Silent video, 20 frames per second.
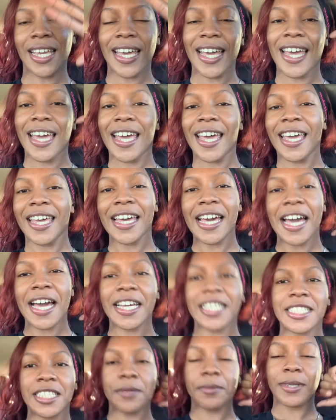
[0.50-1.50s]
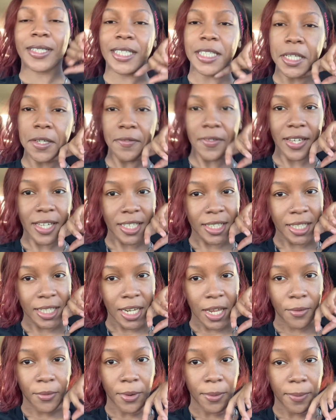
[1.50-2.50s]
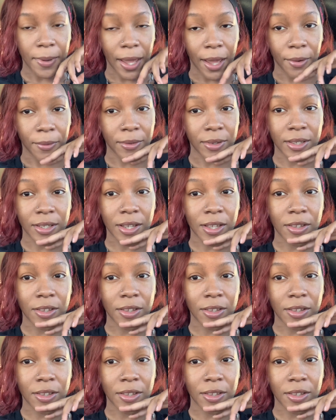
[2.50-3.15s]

Hey guys, it's BriTV. Today we're back with another